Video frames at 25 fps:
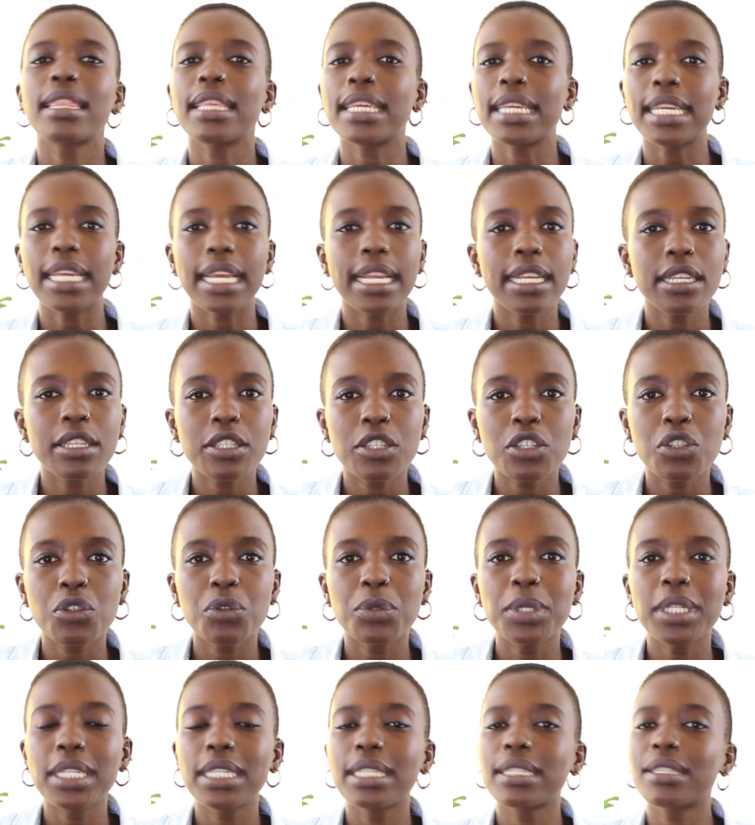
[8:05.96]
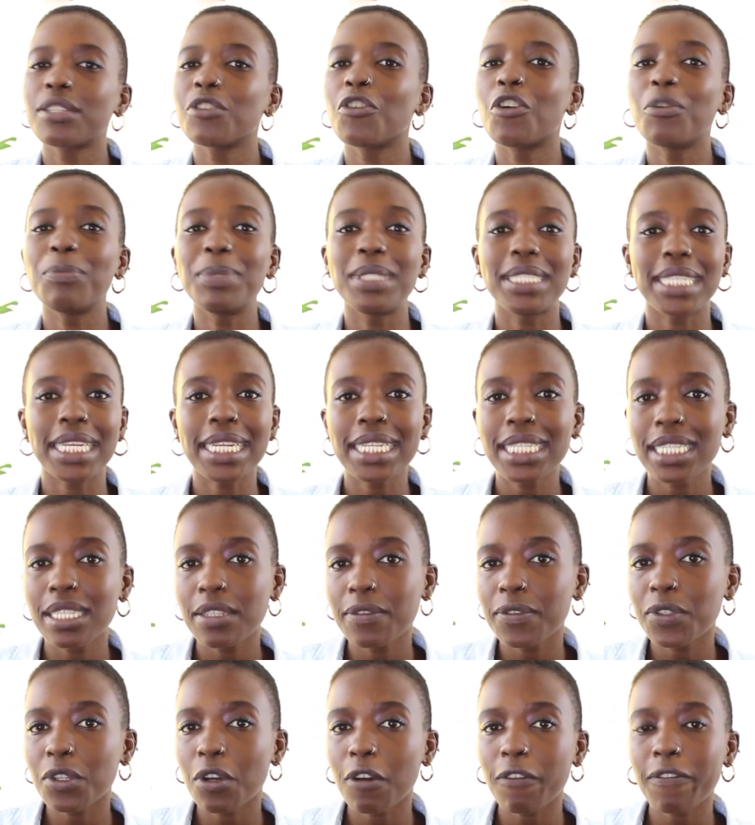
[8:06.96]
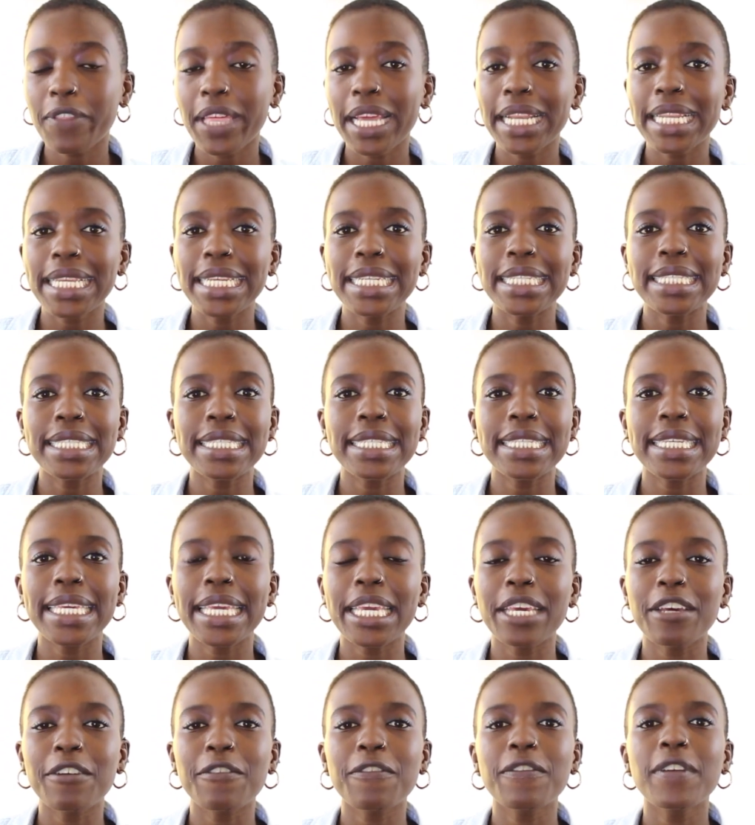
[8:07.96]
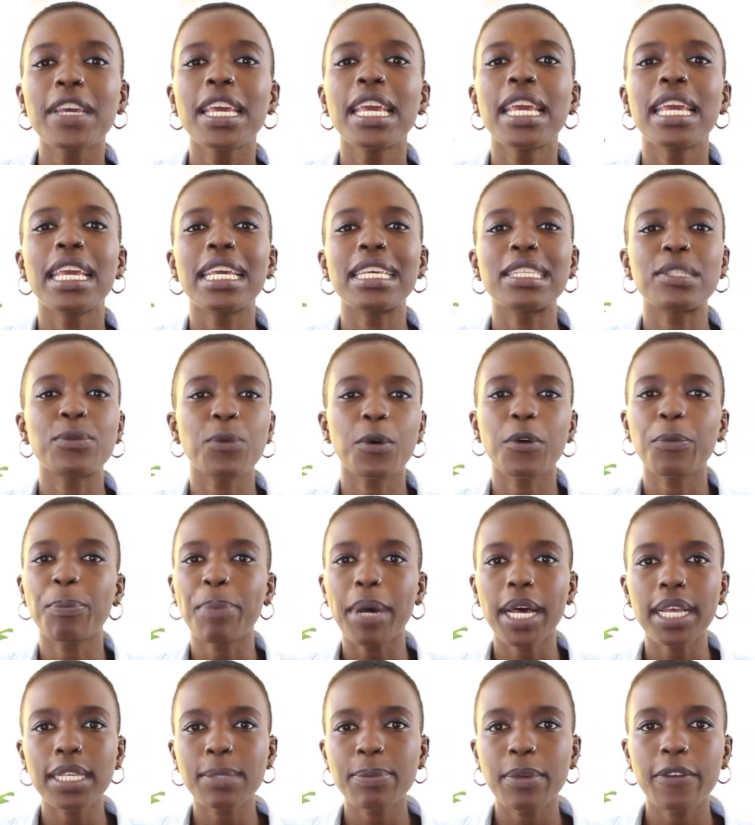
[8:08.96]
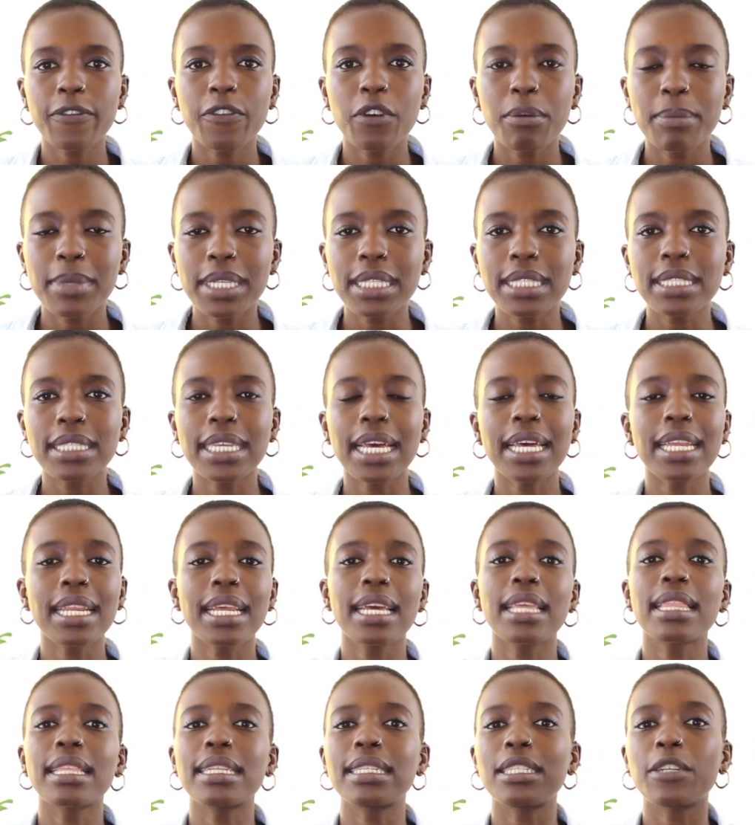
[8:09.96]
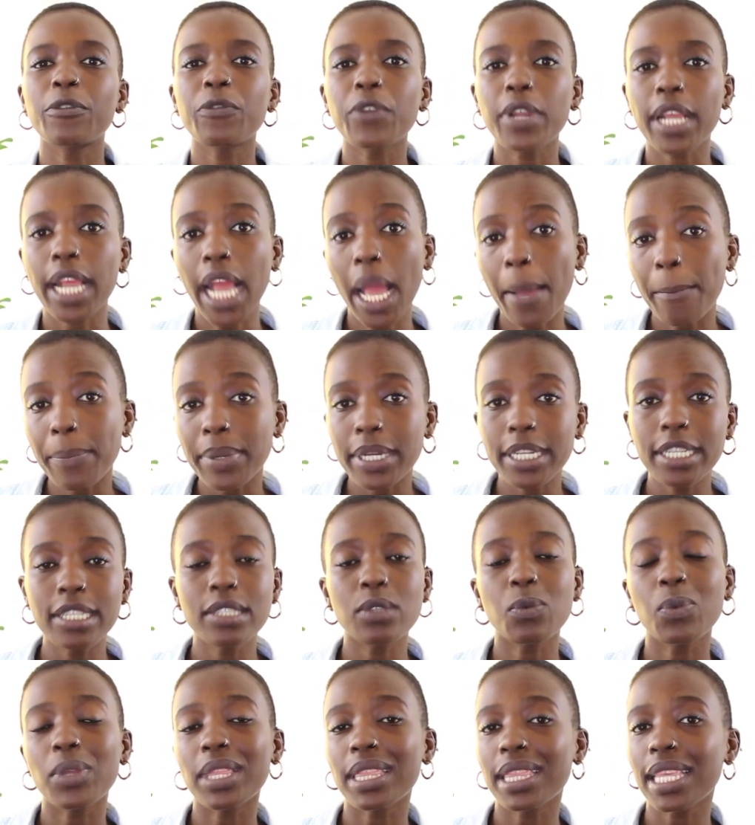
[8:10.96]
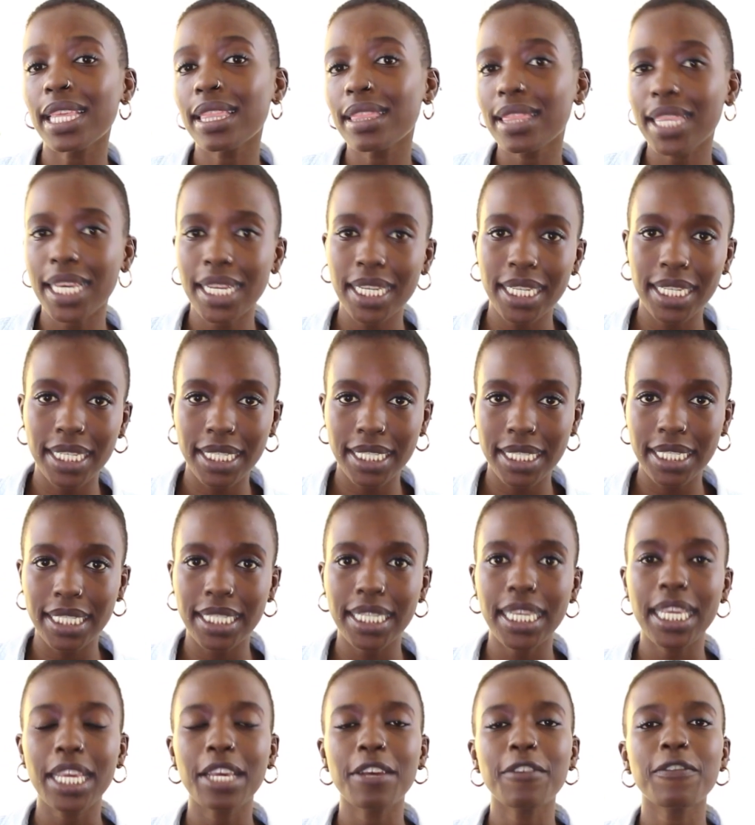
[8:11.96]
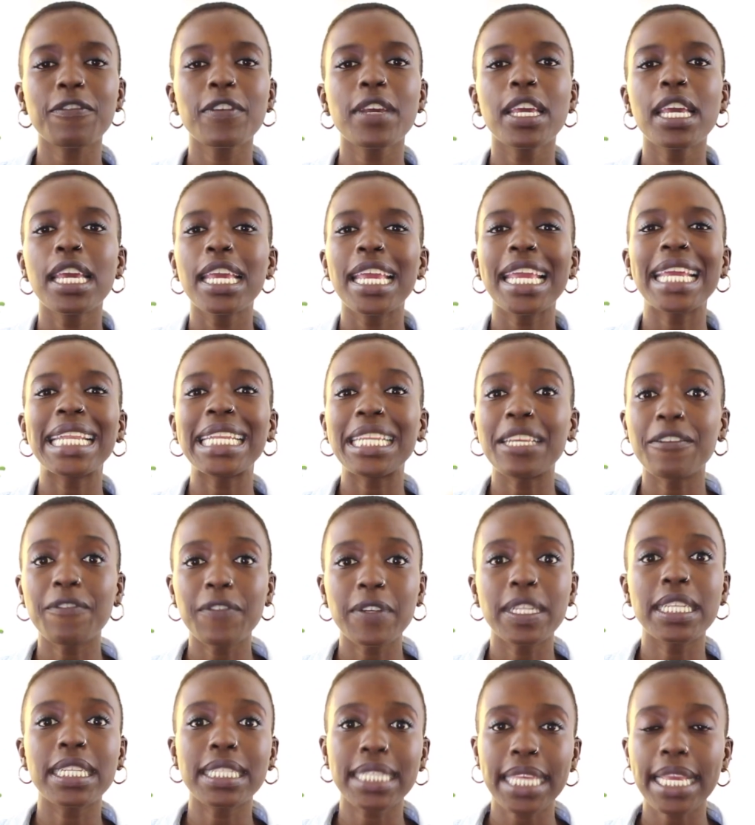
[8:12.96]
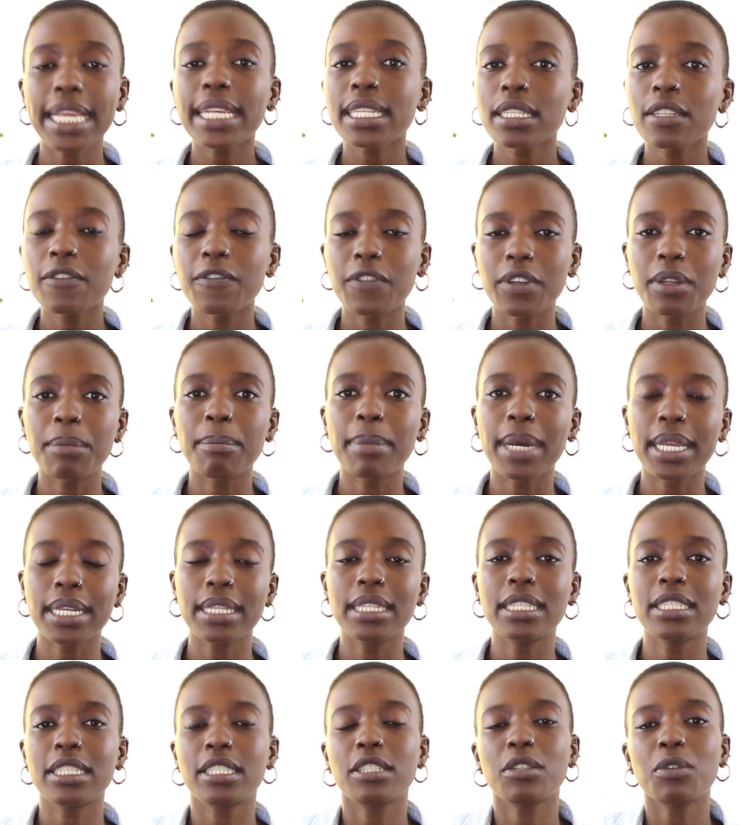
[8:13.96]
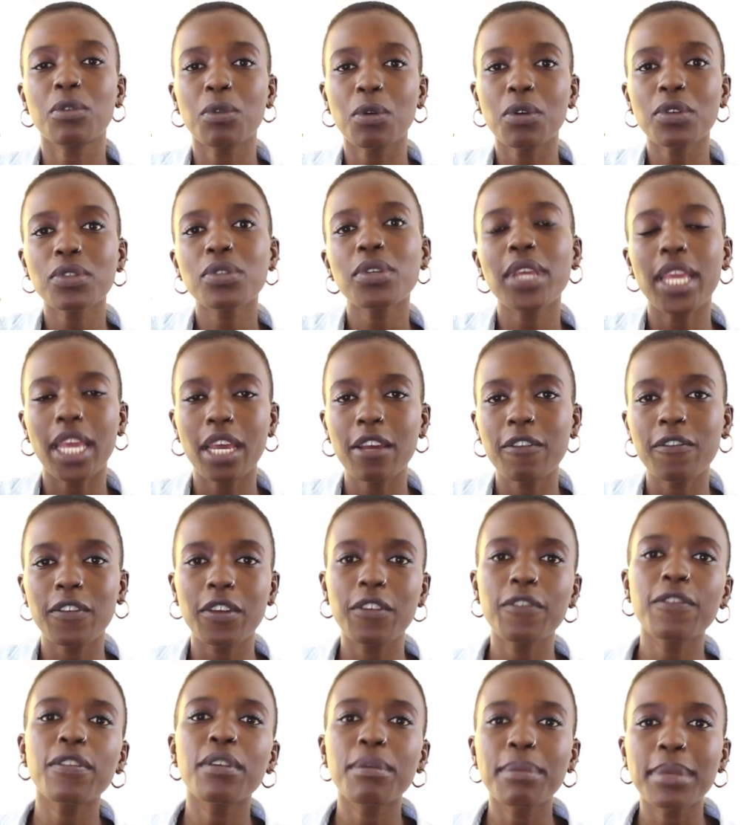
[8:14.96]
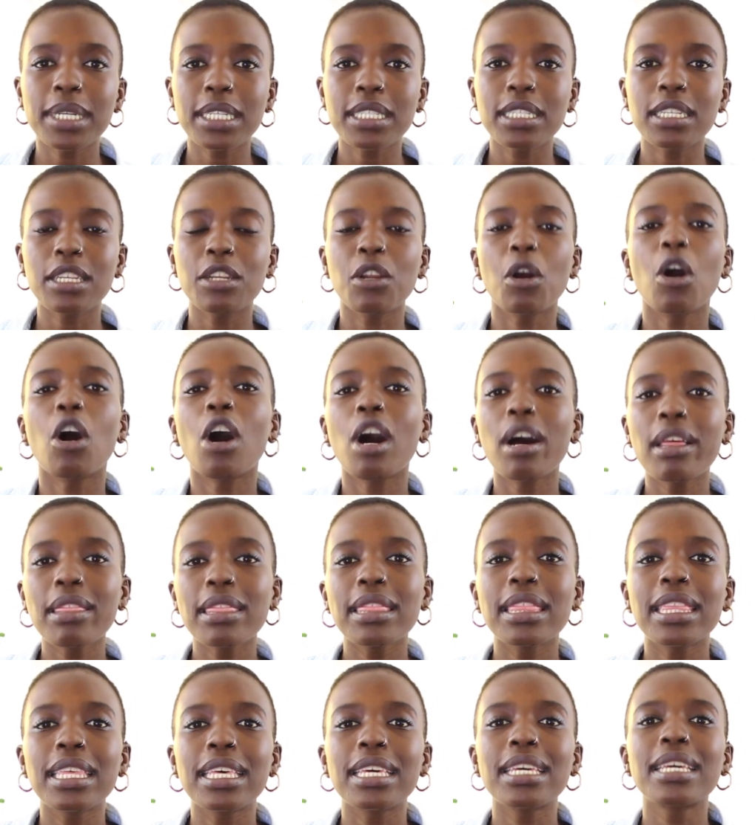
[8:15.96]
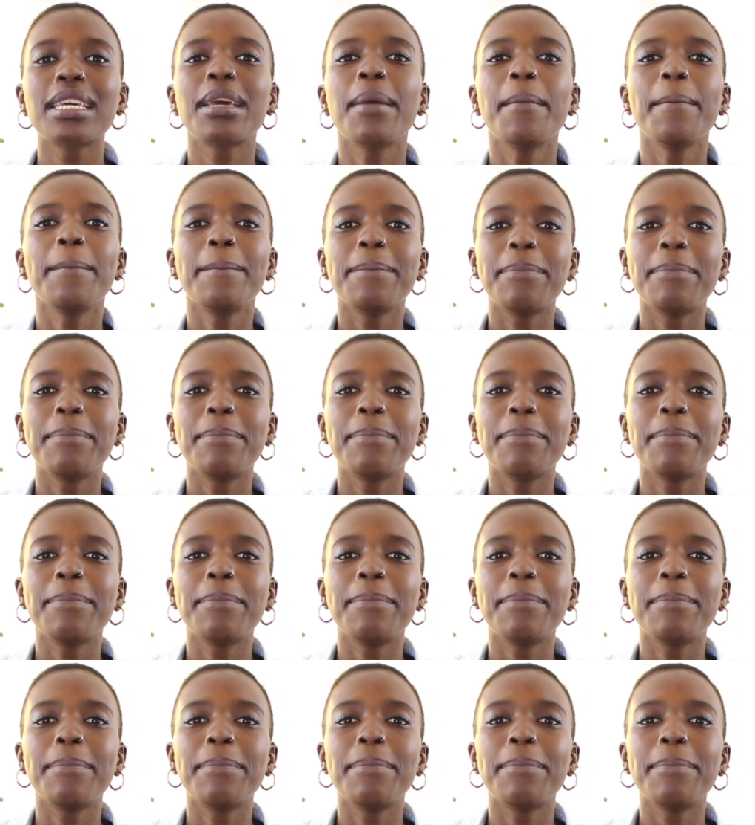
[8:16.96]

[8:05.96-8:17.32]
the industries, the objectives of that ETF, as well as past performance data, the different companies within that ETF. And if it is actively managed, it will also have information on the